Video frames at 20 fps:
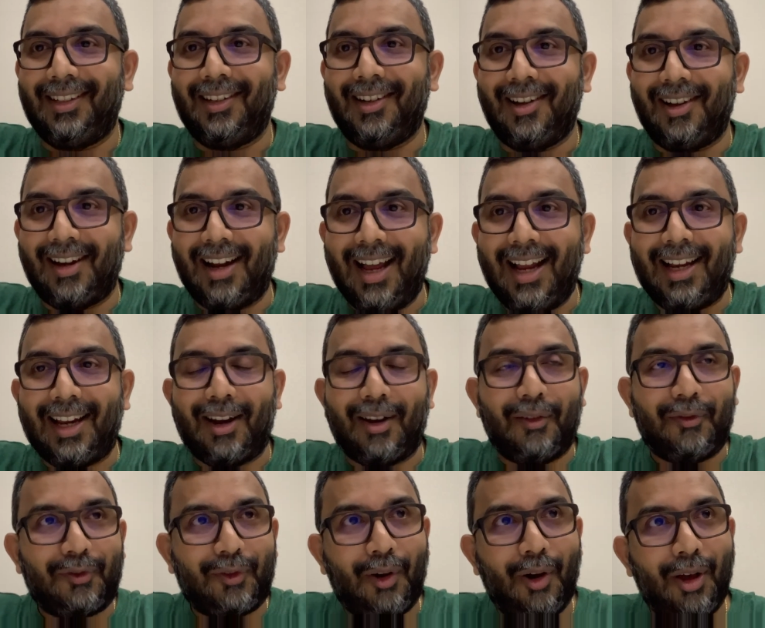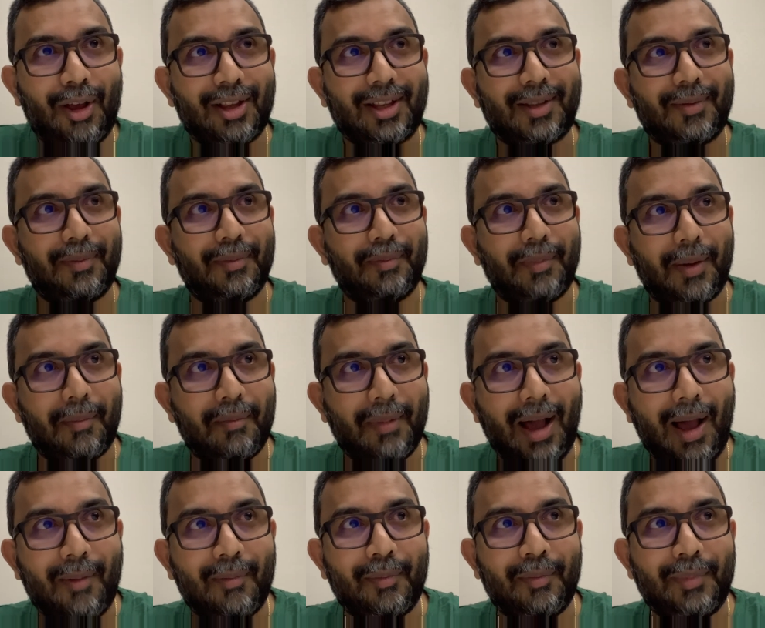All right. And of course, my
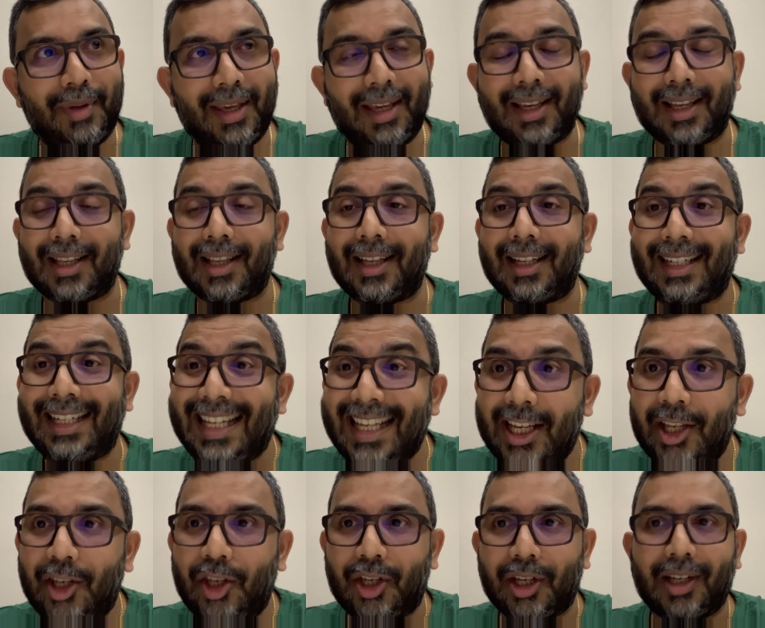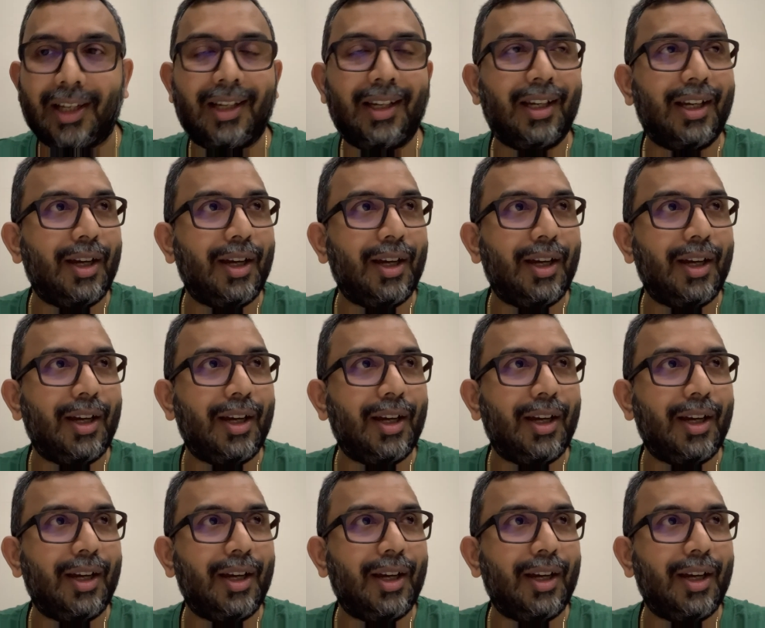mom, being a teacher,